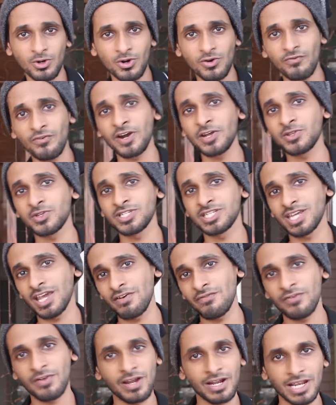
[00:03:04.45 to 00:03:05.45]
Don't forget to
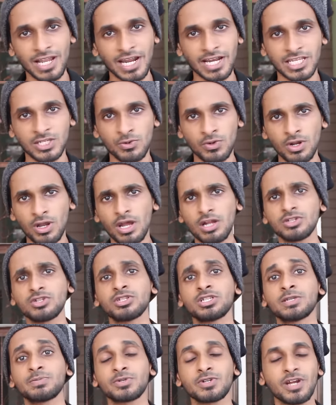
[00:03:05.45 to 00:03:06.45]
share, favorite, and like this video. And
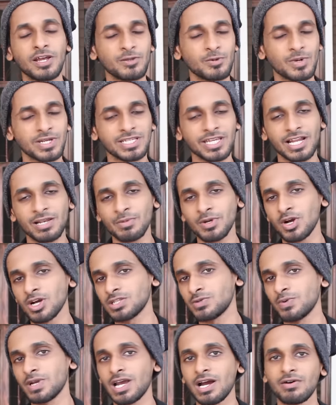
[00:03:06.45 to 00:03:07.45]
also subscribe to my channel
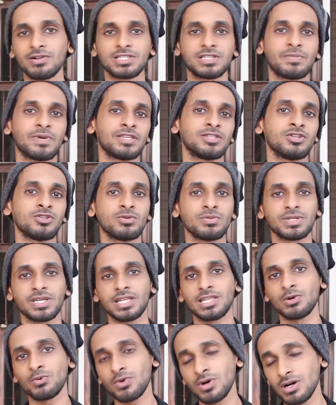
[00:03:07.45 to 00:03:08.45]
because vikarworld is the best YouTube
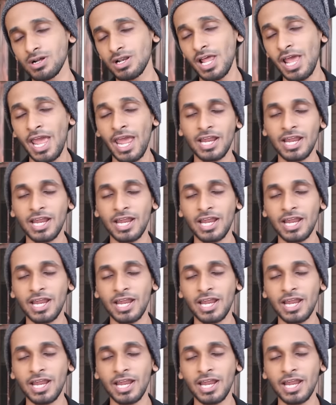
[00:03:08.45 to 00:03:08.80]
channel in the world.